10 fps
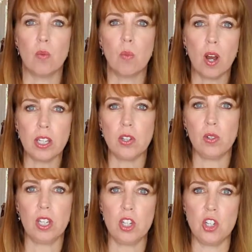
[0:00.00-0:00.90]
what you
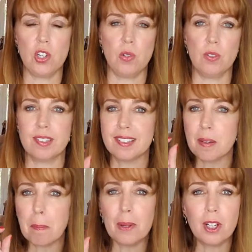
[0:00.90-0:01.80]
can do,
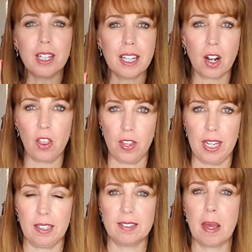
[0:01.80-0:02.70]
simple little
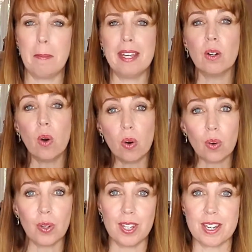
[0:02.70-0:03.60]
things that make
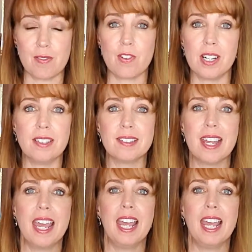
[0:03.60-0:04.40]
all the difference